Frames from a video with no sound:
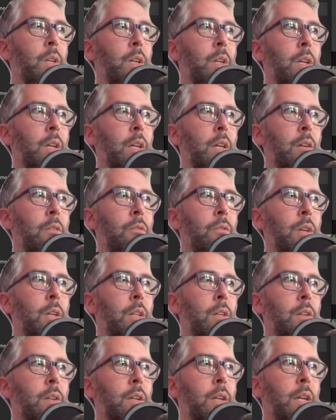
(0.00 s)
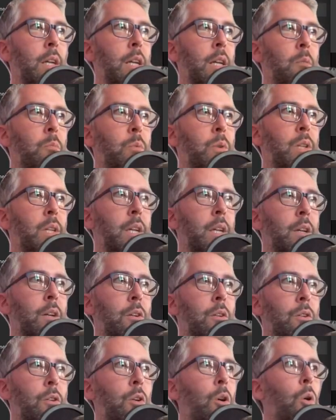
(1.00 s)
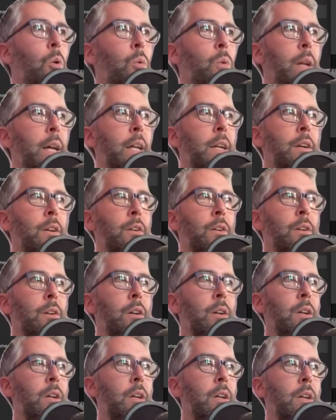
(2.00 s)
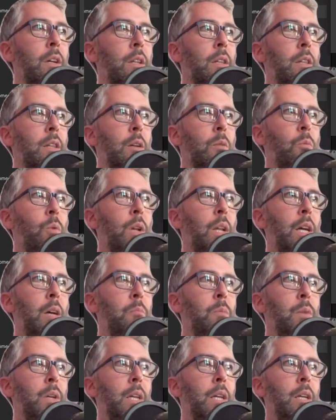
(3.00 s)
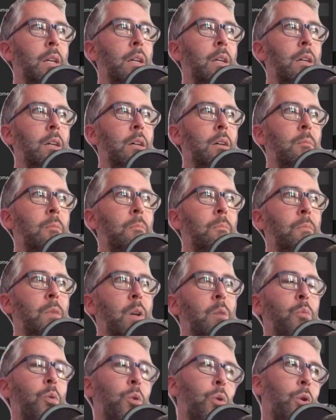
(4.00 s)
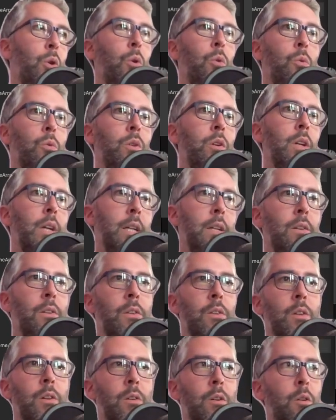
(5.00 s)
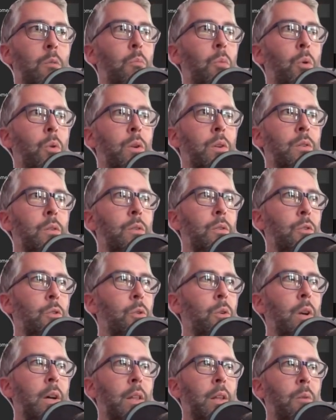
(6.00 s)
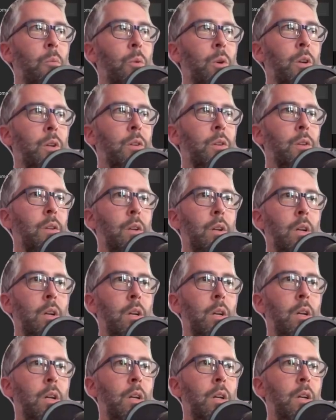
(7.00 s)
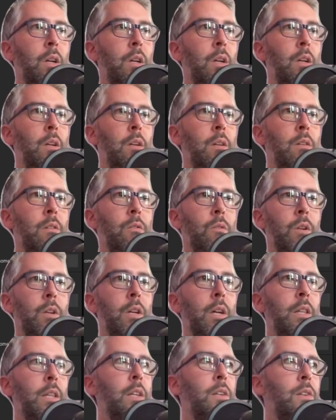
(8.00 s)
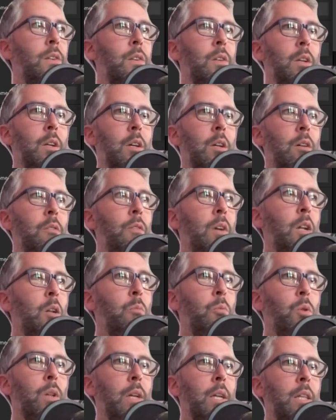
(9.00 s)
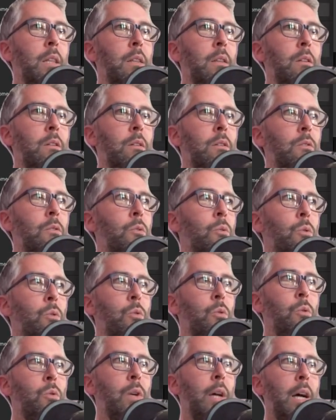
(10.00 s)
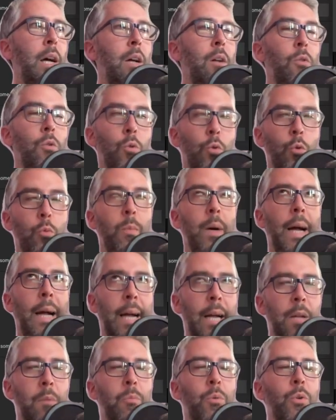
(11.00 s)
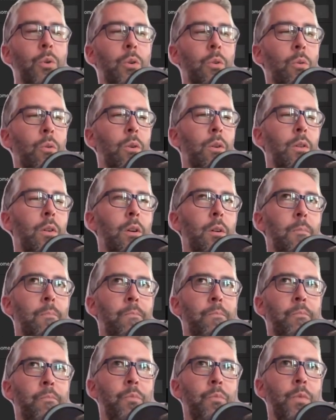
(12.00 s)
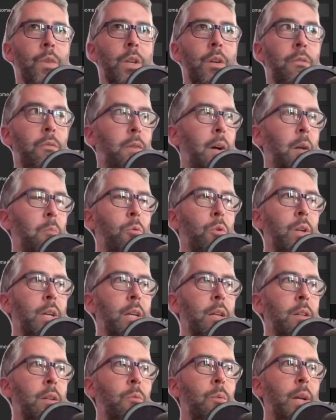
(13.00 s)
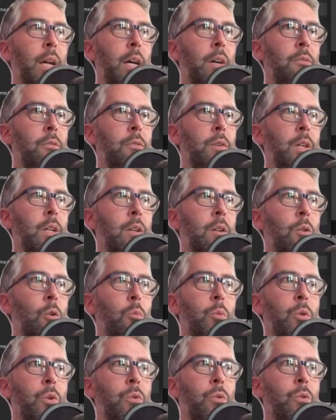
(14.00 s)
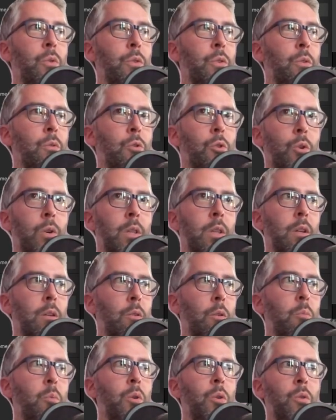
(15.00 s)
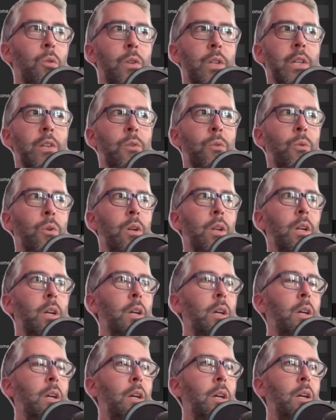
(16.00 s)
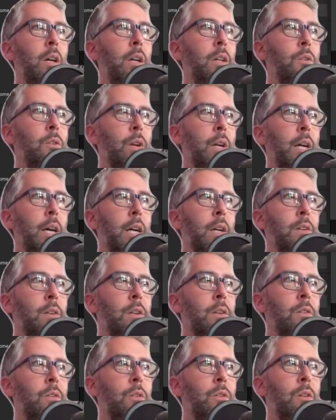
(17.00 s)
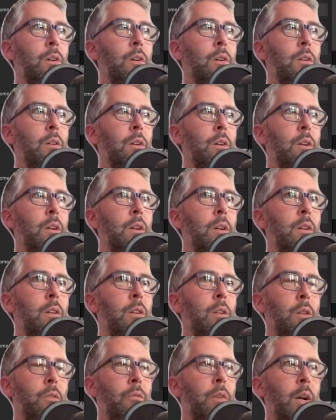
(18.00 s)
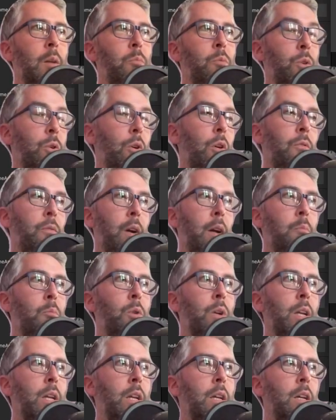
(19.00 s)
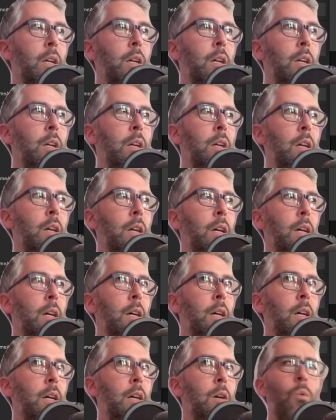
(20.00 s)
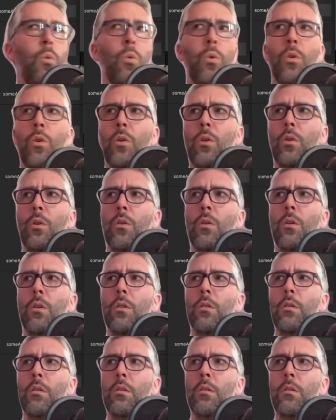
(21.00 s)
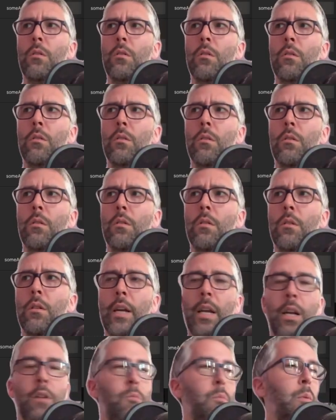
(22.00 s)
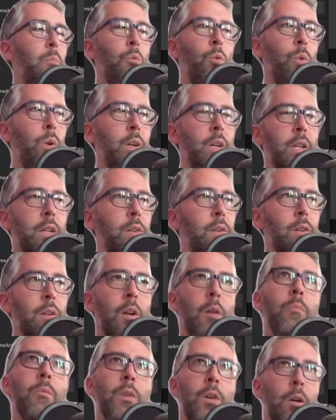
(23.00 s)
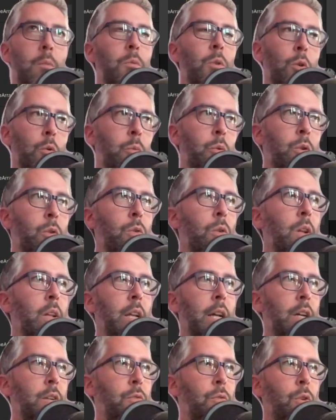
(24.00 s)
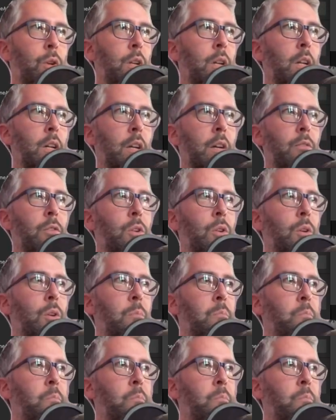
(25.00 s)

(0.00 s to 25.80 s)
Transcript: give it a particular code editor that will let me input code into the component. So I'll show you how that works. So this is available in the Noodle Noob handbook, or the Fibery that we have in OpenNoodle. So join the OpenNoodle Discord, and you'll get access to our Fibery, or on, I can't remember where it is. Come to OpenNoodle and ask for it, and I'll give it to you.